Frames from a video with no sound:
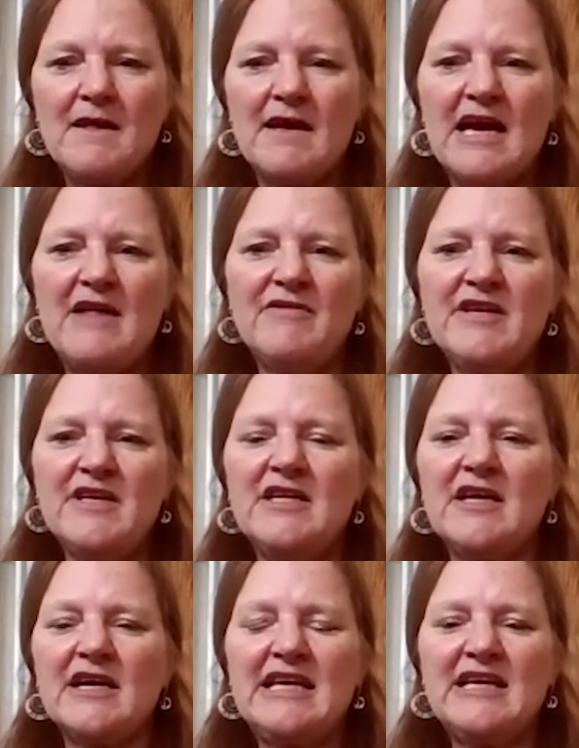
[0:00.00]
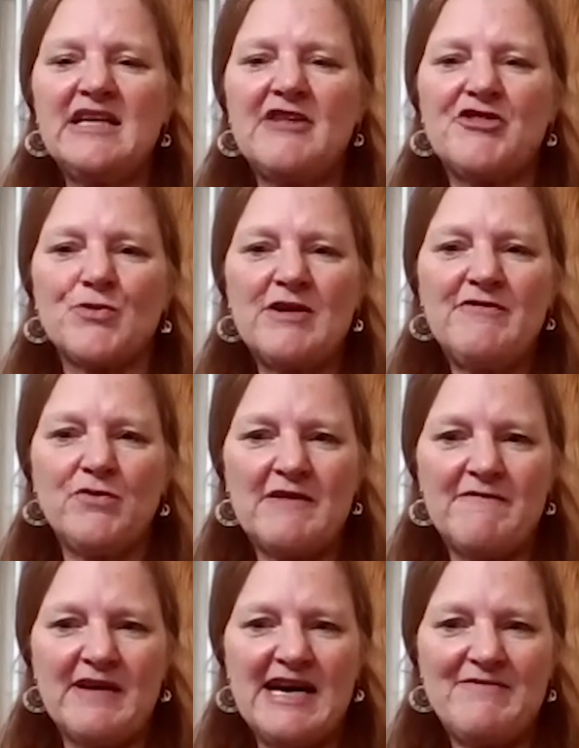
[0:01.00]
And then again at
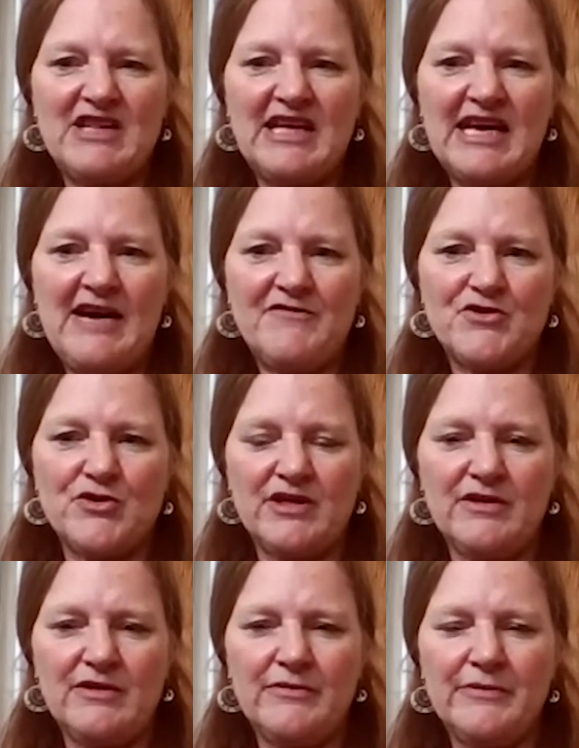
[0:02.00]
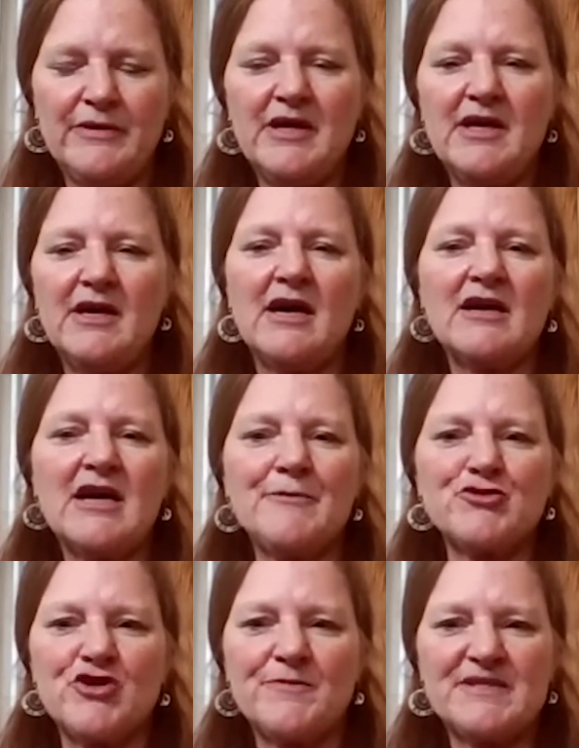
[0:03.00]
3:45 in the afternoon, a couple
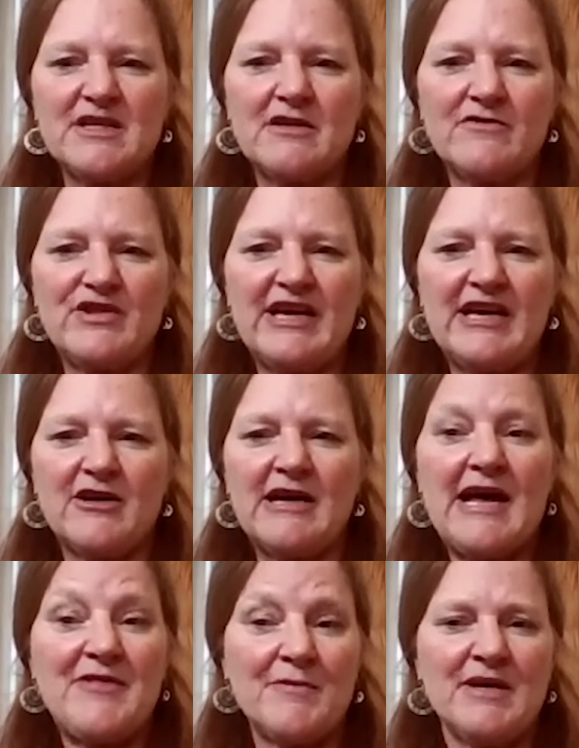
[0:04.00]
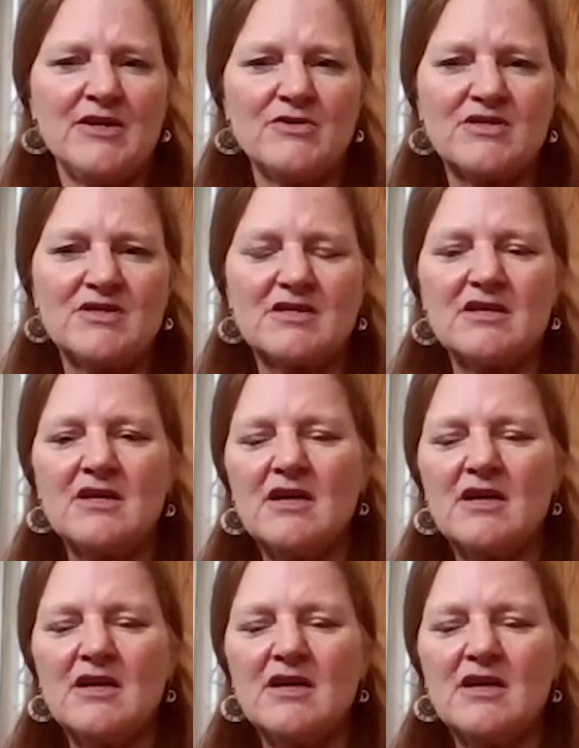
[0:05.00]
trips over there at the most.